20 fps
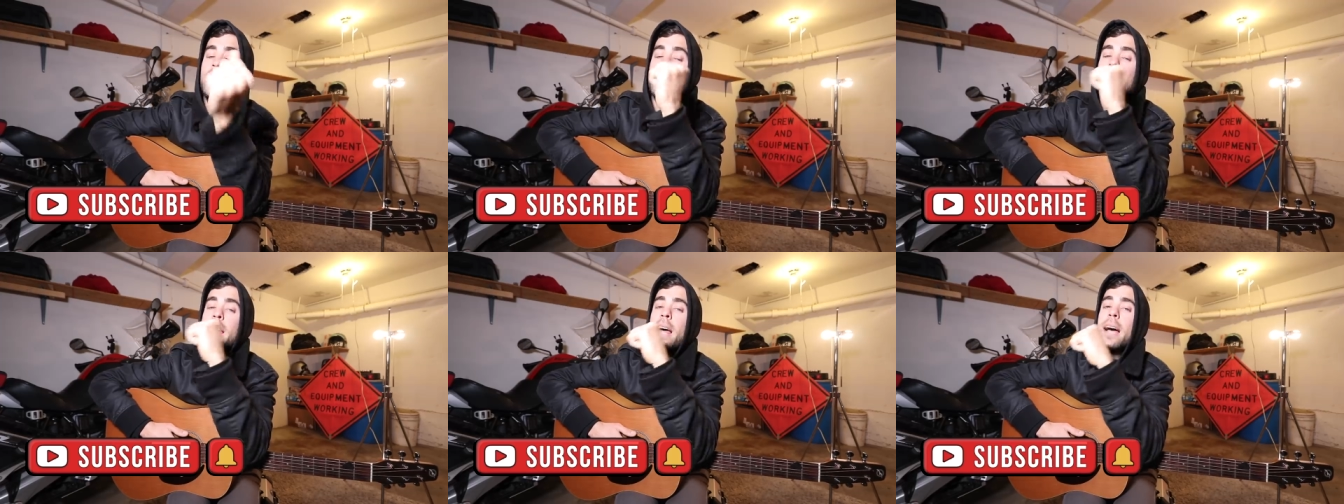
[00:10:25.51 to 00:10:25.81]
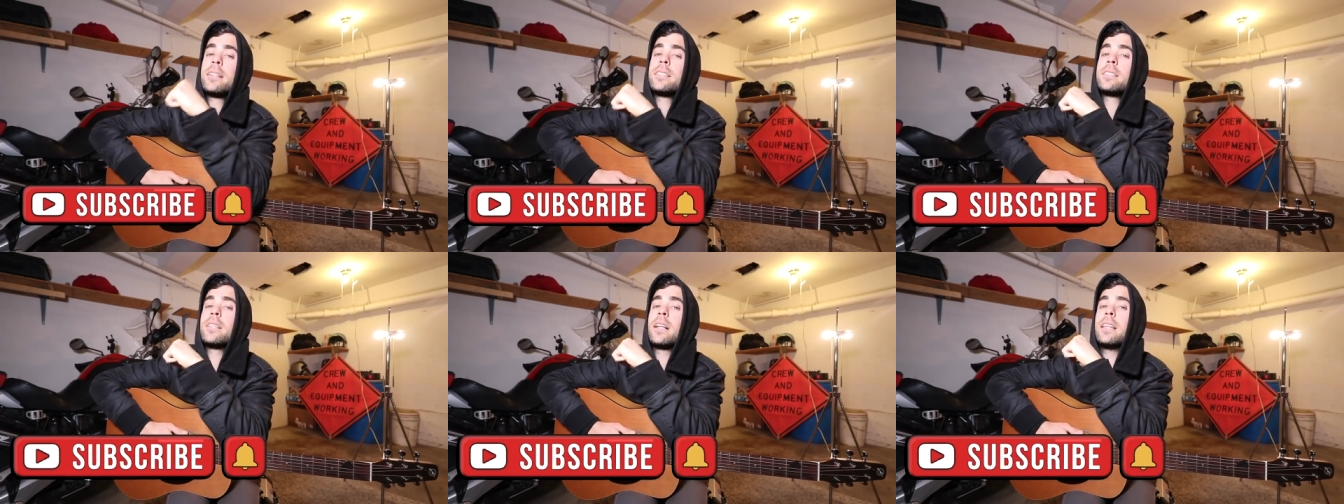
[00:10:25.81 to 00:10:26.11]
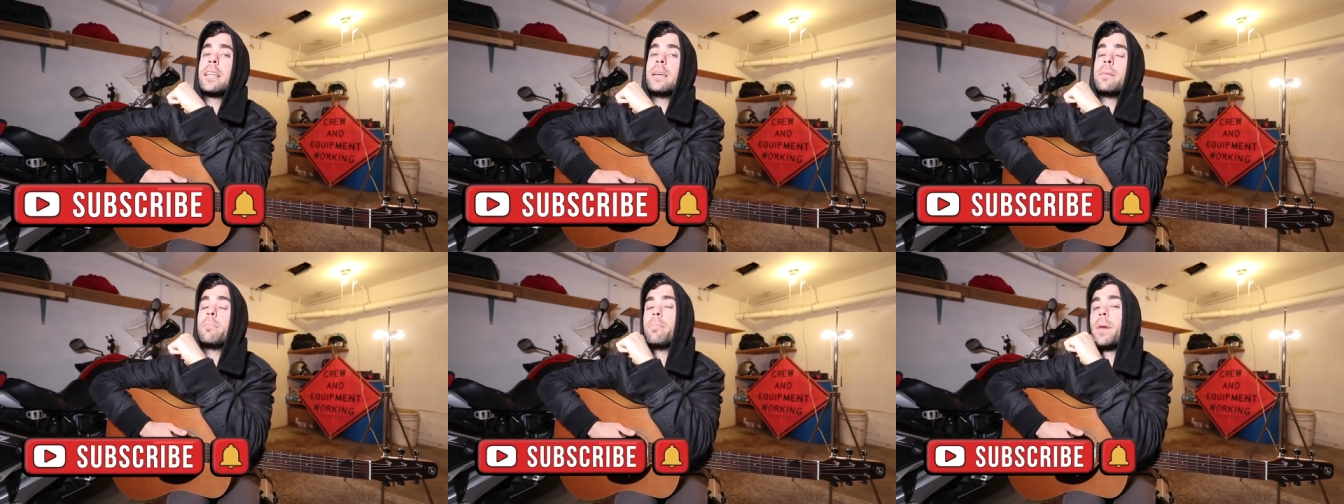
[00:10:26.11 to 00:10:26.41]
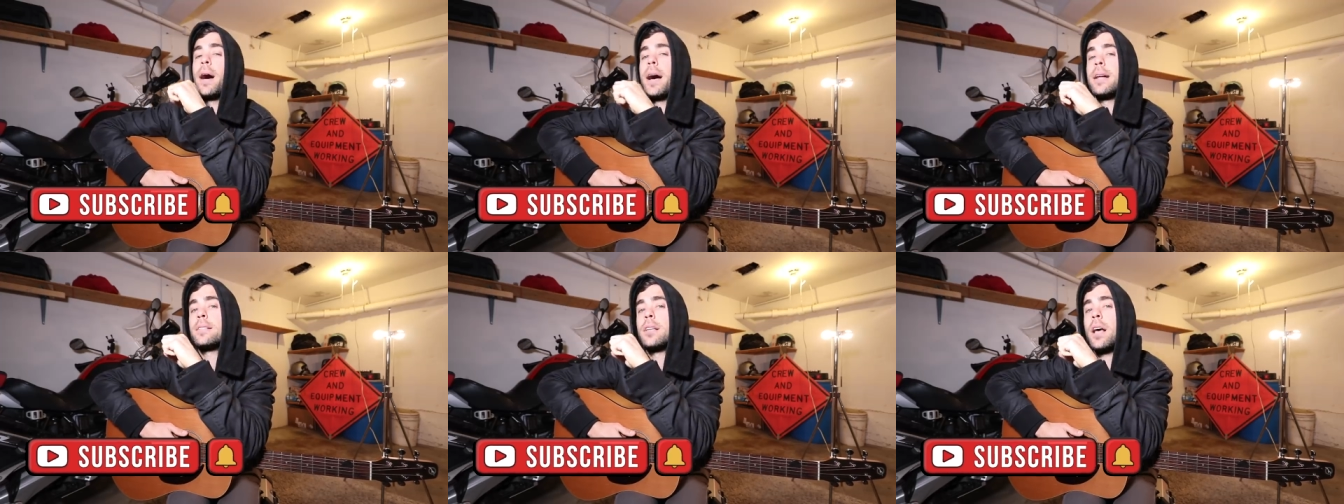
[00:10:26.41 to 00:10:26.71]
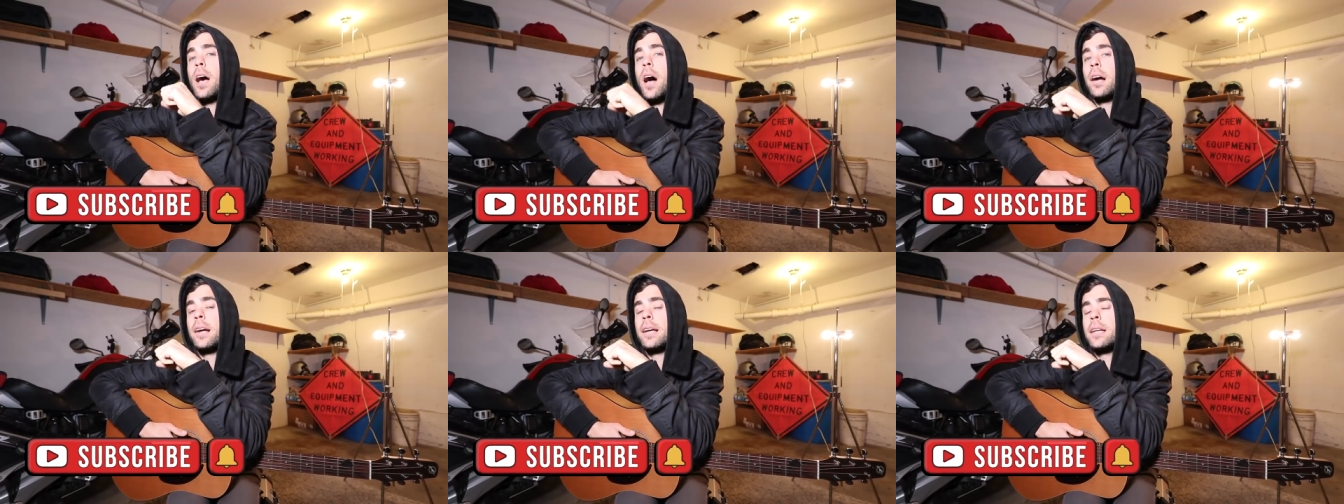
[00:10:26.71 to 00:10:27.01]
the next Alip Ba
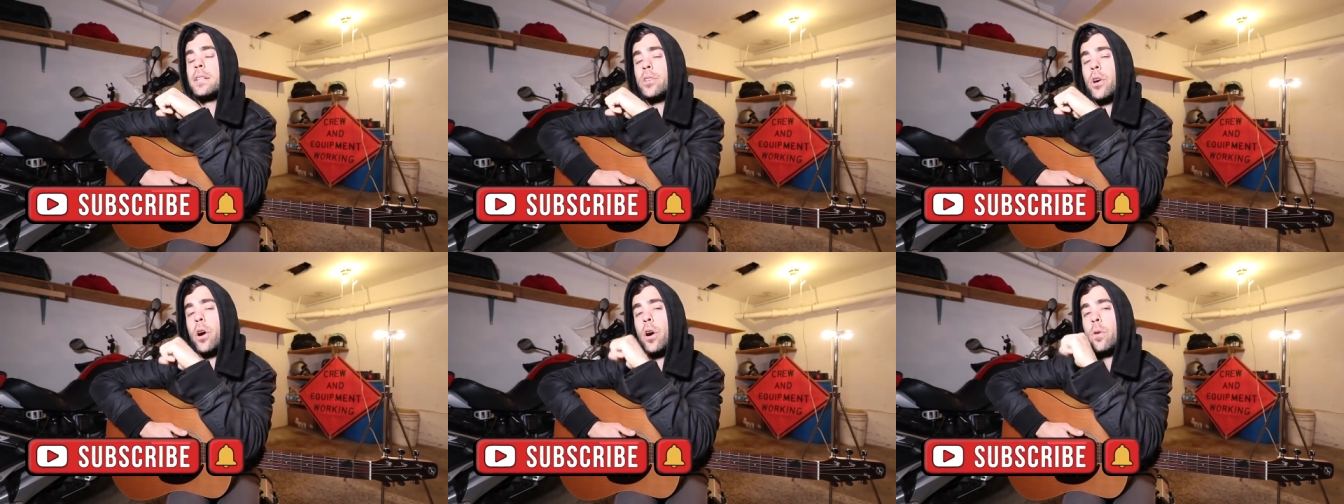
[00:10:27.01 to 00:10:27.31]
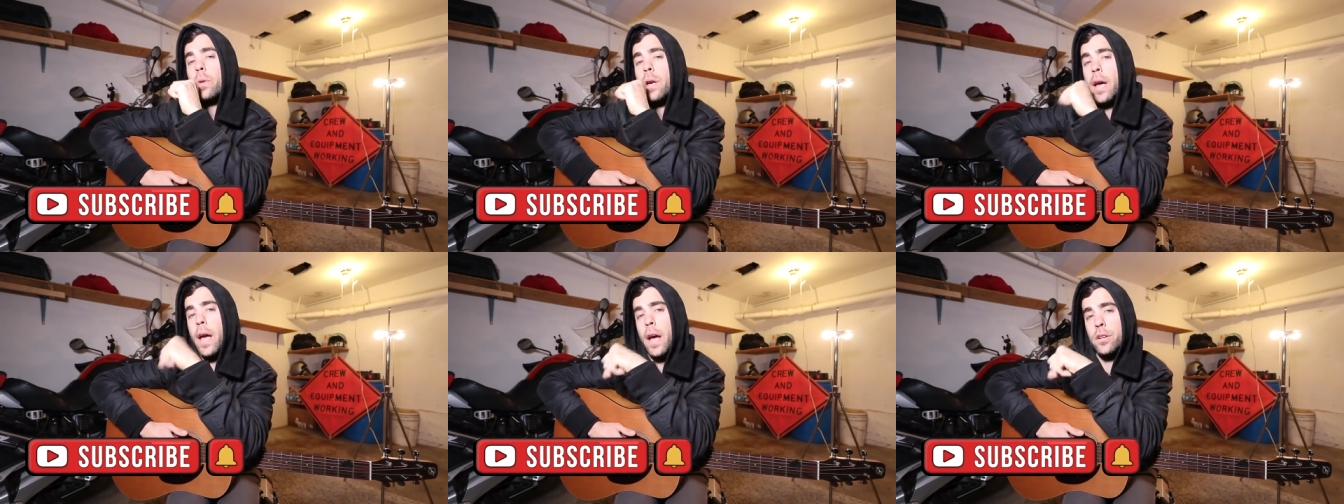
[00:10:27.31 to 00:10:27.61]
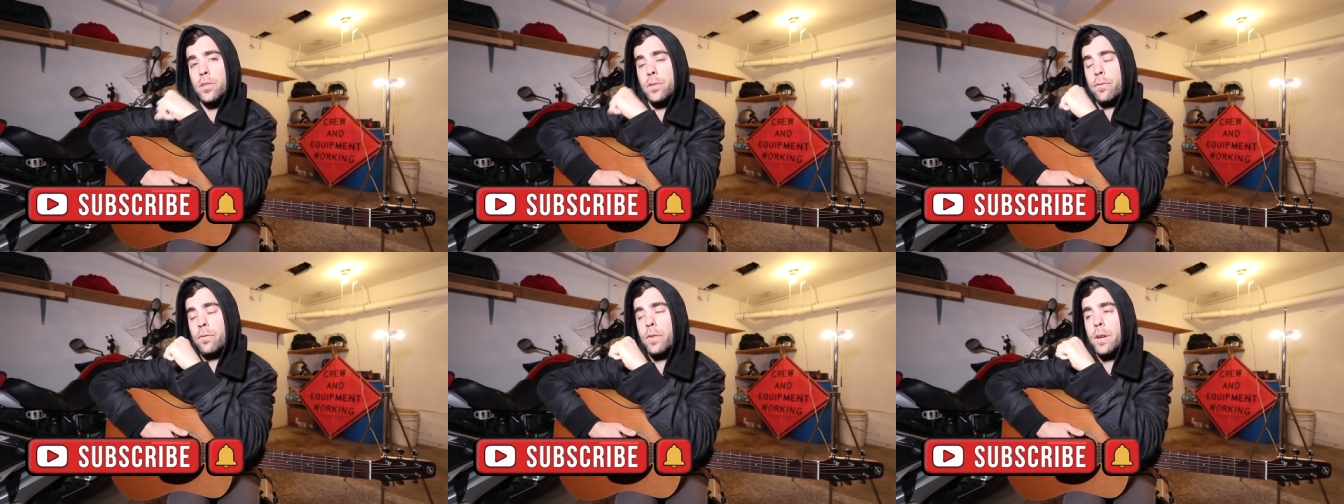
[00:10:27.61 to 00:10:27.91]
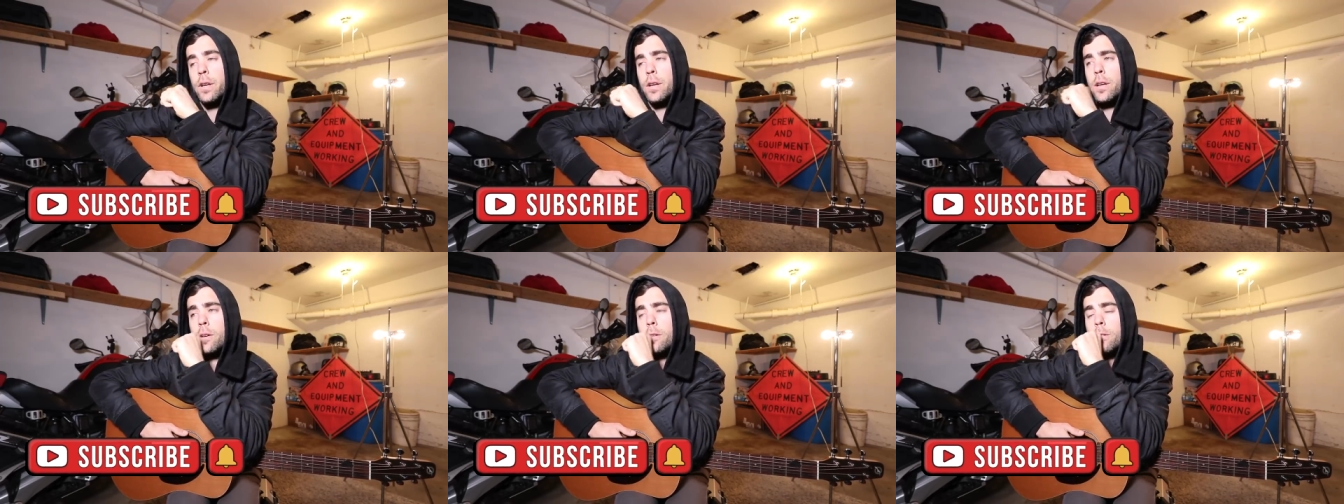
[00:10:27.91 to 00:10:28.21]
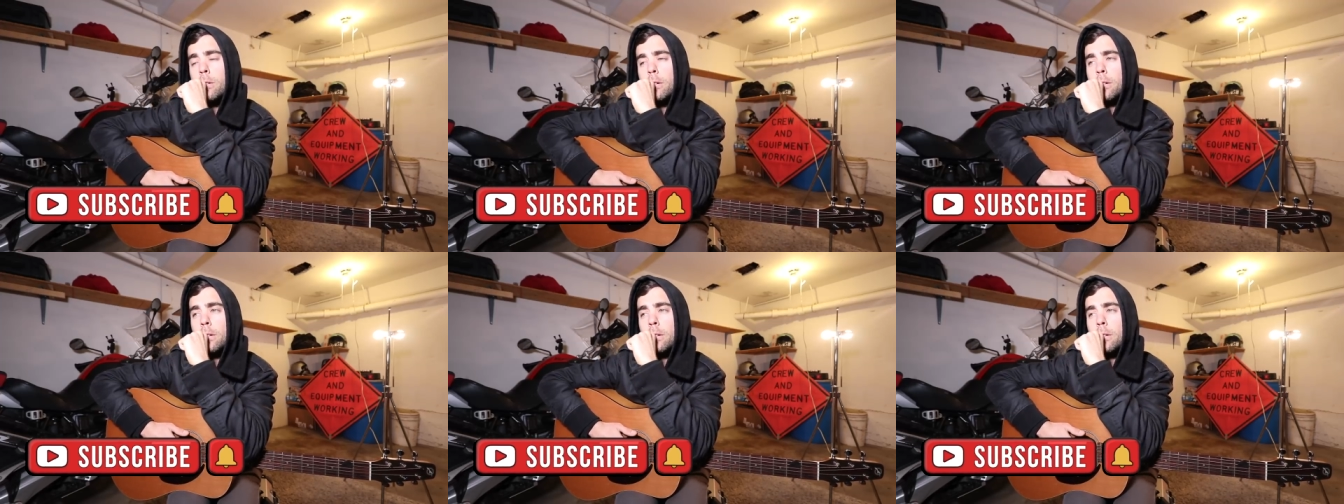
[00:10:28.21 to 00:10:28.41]
Ta guitar reaction video.